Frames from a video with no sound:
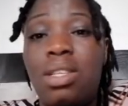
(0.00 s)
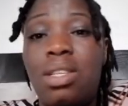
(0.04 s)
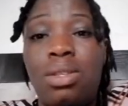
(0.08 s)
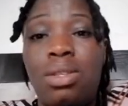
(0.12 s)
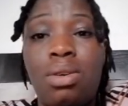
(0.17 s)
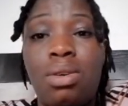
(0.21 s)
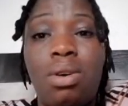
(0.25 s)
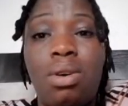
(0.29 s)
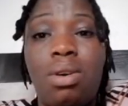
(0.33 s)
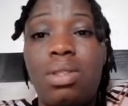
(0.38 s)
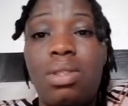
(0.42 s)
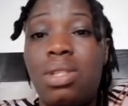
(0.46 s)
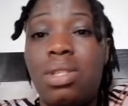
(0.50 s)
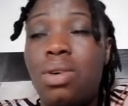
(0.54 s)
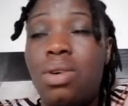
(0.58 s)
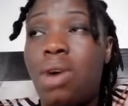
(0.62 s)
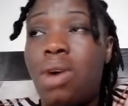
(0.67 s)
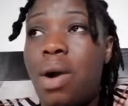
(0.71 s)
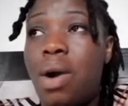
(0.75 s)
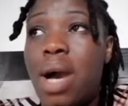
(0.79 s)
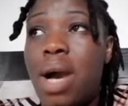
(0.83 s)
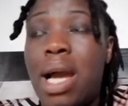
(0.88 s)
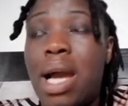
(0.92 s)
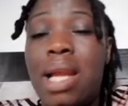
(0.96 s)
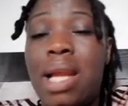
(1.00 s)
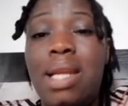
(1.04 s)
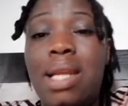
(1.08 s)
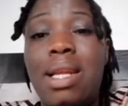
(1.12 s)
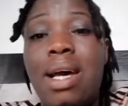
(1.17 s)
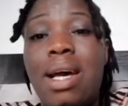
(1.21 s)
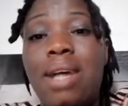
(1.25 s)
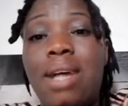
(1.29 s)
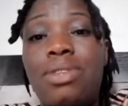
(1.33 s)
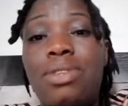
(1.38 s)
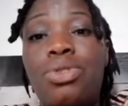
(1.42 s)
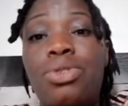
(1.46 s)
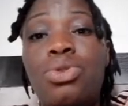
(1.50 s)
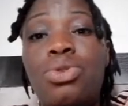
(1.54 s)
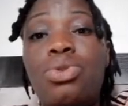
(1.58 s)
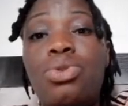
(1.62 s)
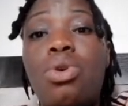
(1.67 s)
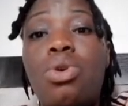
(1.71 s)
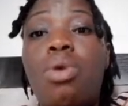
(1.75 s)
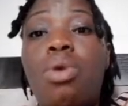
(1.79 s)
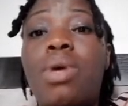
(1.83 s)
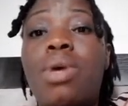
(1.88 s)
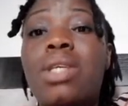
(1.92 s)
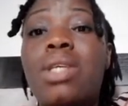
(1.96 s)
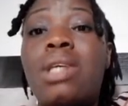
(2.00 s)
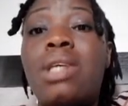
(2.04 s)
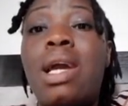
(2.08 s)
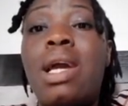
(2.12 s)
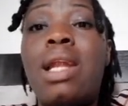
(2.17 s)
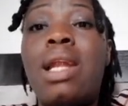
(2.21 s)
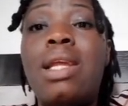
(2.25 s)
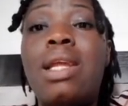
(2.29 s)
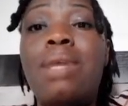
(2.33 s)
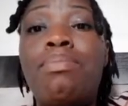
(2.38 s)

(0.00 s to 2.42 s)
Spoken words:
our janitors or our cleaners should